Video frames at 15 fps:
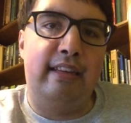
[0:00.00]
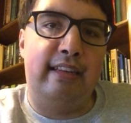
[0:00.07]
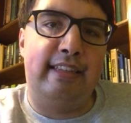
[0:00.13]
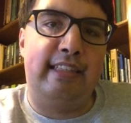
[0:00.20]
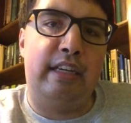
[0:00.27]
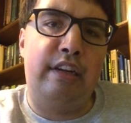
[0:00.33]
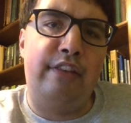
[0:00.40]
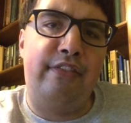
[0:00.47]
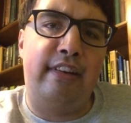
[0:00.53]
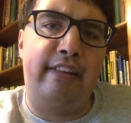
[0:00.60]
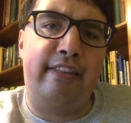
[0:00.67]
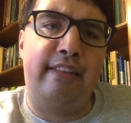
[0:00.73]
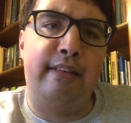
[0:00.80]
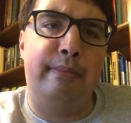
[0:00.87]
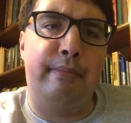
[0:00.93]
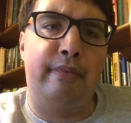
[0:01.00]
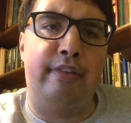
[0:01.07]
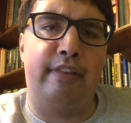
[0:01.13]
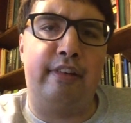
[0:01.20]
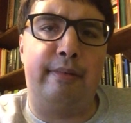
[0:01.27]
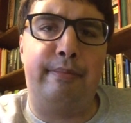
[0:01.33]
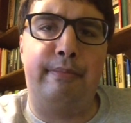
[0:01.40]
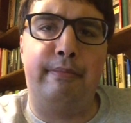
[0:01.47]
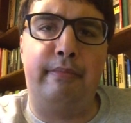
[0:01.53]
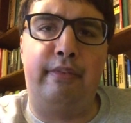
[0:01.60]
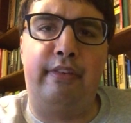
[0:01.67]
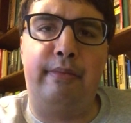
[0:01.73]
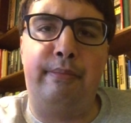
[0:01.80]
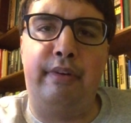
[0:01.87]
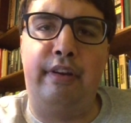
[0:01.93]
The sound effects and the music are
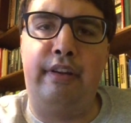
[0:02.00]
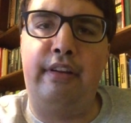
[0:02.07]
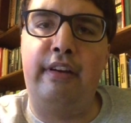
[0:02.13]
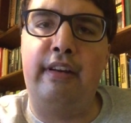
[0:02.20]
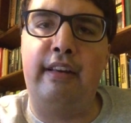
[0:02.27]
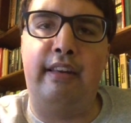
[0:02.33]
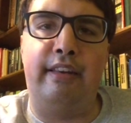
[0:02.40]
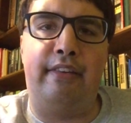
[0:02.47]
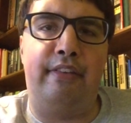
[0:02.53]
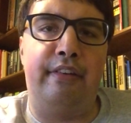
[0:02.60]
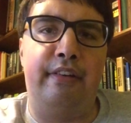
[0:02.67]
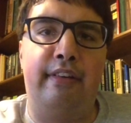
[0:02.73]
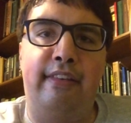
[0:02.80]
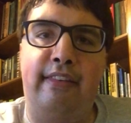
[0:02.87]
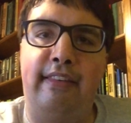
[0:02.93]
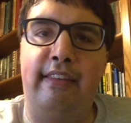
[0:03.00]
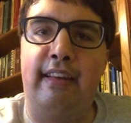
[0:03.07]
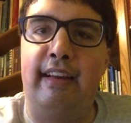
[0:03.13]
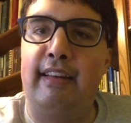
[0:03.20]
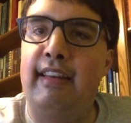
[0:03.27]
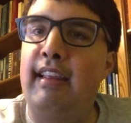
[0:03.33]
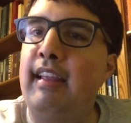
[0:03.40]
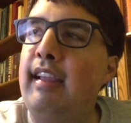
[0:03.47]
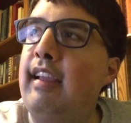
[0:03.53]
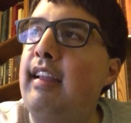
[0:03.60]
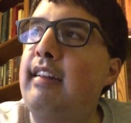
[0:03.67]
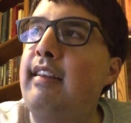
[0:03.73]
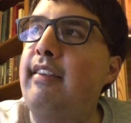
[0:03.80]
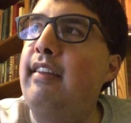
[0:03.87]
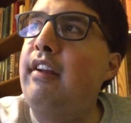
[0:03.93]
pretty good in the series is that
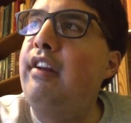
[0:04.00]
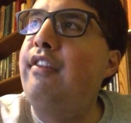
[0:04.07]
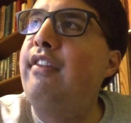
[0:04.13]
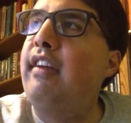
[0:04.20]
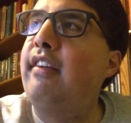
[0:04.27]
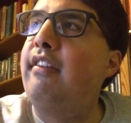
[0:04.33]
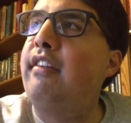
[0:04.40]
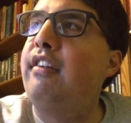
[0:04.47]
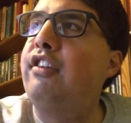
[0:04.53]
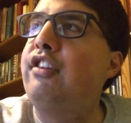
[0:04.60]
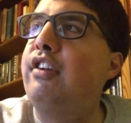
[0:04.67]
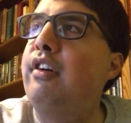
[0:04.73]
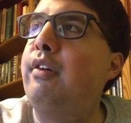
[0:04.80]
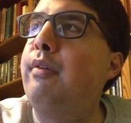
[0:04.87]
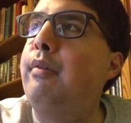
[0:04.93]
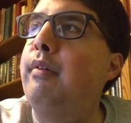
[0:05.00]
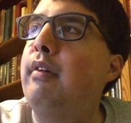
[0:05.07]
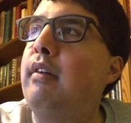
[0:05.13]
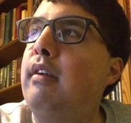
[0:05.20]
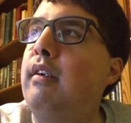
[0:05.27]
the sound effects of the show